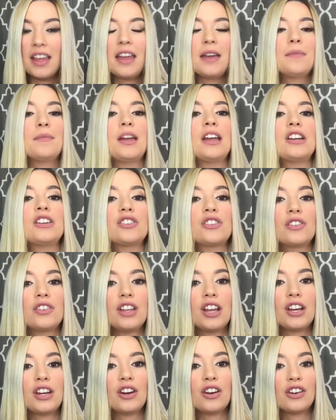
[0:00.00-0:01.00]
Make sure
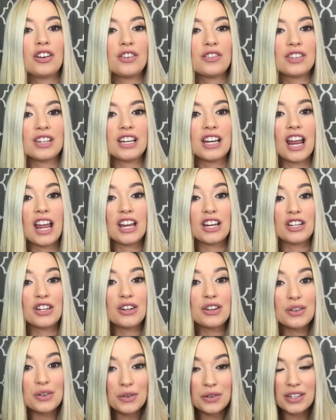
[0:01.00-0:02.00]
that you're using a
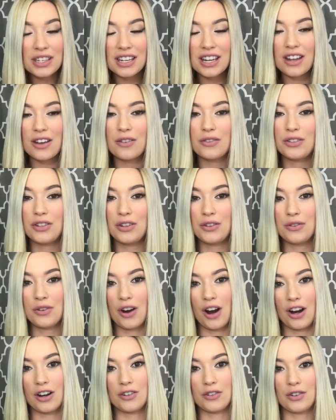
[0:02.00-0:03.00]
new CO2
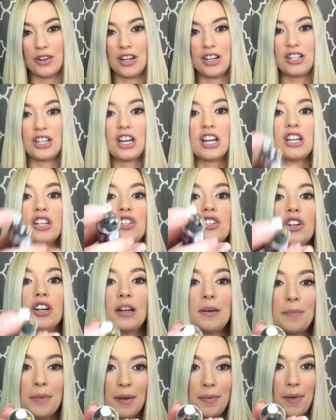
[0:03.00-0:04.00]
cartridge. It
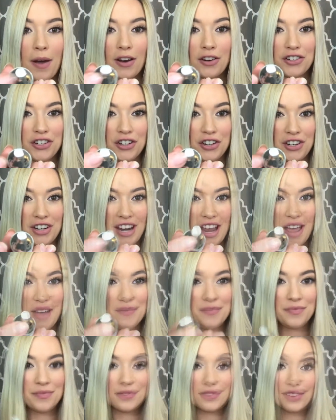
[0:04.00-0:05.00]
shouldn't be punctured yet.
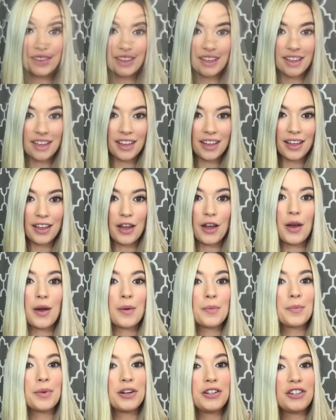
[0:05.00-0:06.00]

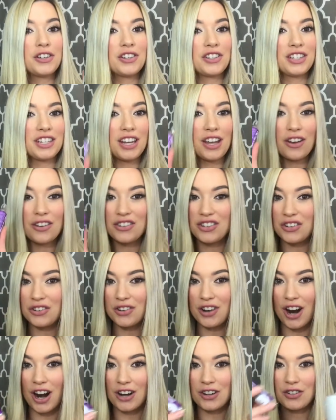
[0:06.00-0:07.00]
Put your CO2
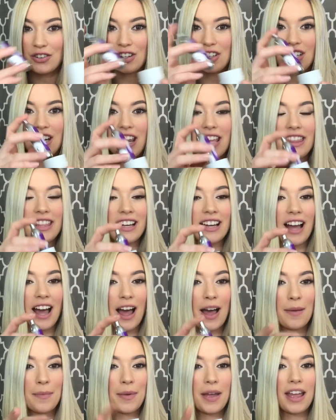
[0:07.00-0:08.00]
cartridge in the
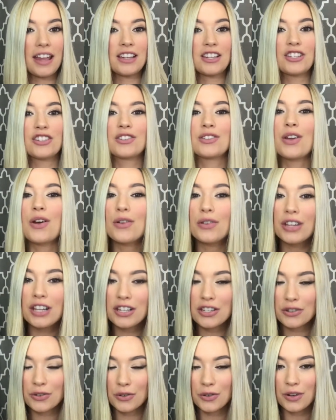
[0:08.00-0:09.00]
cup and slowly
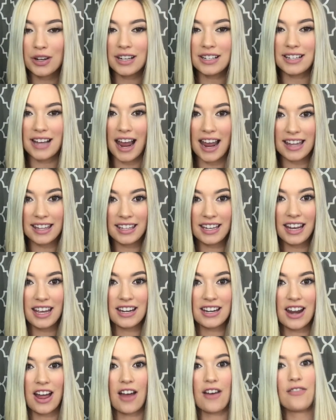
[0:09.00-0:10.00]
screw it tightly
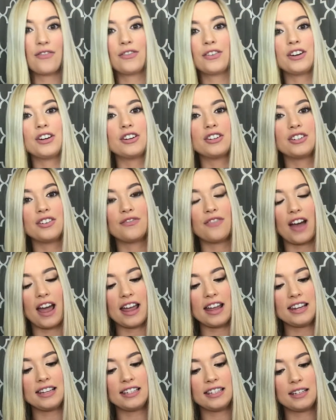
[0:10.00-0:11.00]
enough for your
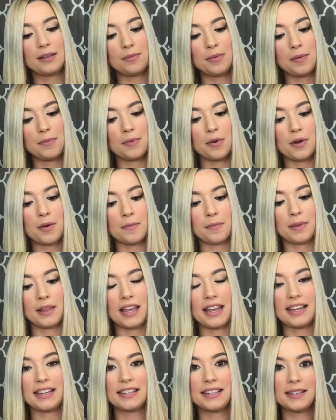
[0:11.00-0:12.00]
device to be put in
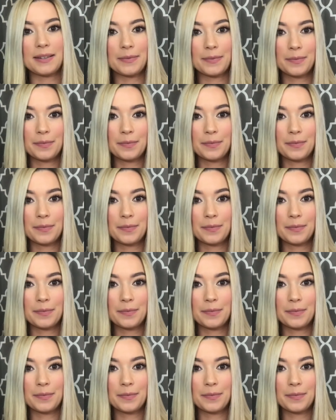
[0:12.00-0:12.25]
place.